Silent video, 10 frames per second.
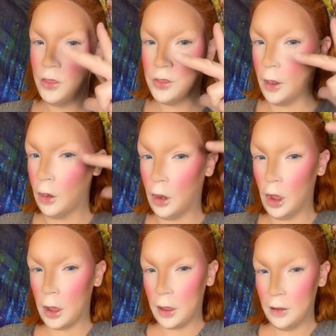the
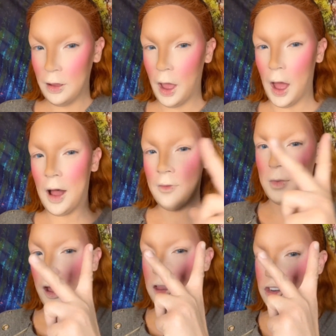look of
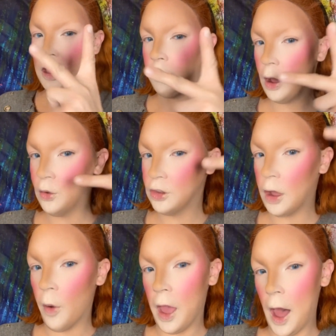my cheekbones
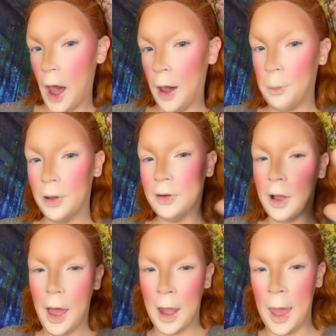going up
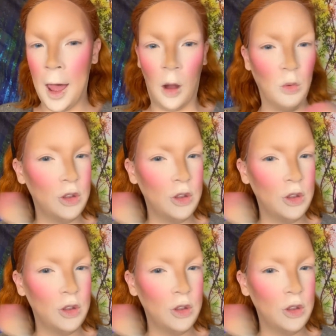and out.